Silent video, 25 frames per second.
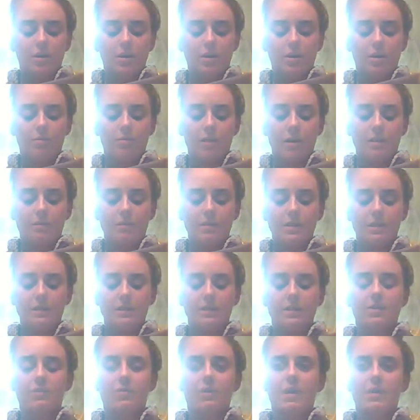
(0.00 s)
A rabbit
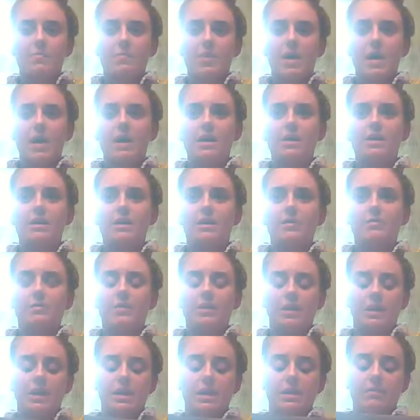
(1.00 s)
is a great pet, and I
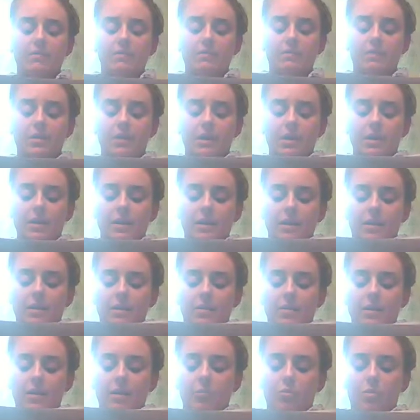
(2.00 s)
believe
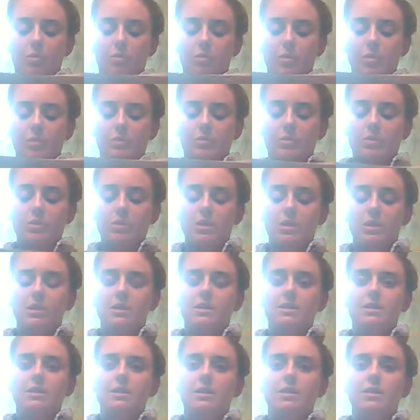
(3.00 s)
that more people should
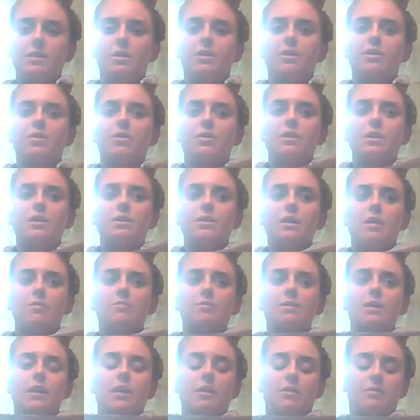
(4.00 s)
consider
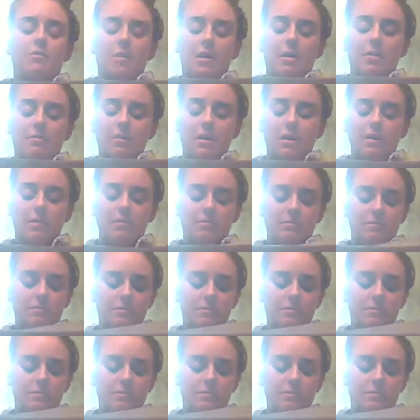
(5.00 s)
adopting a rabbit.